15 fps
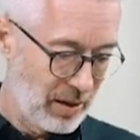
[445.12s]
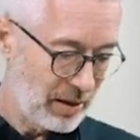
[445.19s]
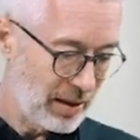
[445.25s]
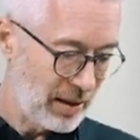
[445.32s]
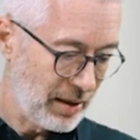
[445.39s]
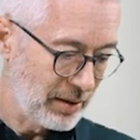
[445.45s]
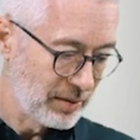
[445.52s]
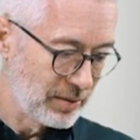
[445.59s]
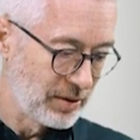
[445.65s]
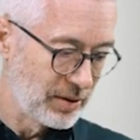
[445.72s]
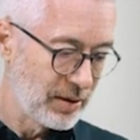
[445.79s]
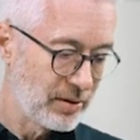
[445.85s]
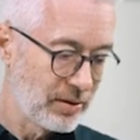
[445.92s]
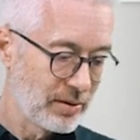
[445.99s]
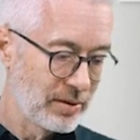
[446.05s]
Okay,
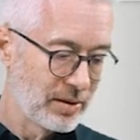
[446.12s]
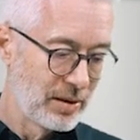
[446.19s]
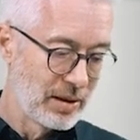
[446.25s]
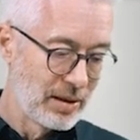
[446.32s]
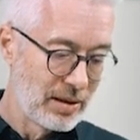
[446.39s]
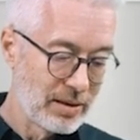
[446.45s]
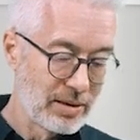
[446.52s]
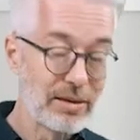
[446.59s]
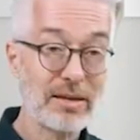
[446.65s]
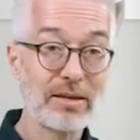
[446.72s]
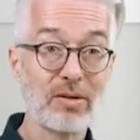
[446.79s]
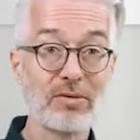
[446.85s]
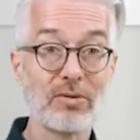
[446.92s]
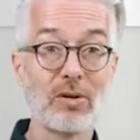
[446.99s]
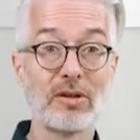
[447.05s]
so this
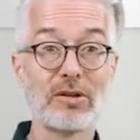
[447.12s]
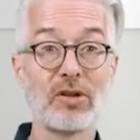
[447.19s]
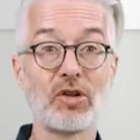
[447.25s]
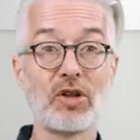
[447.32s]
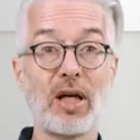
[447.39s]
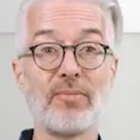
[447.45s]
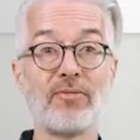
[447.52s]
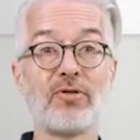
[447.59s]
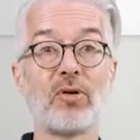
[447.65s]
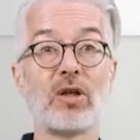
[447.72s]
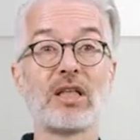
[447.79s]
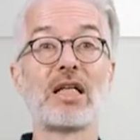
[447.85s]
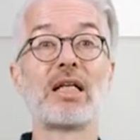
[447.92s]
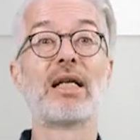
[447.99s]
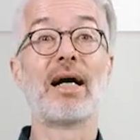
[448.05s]
is of course a shape for
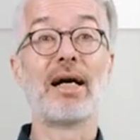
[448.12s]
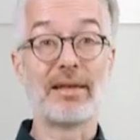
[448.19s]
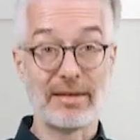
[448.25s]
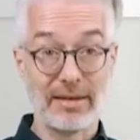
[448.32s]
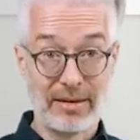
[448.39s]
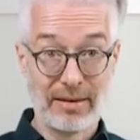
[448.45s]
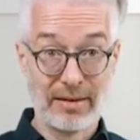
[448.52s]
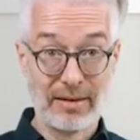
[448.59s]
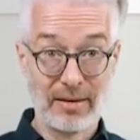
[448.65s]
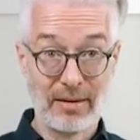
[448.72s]
a class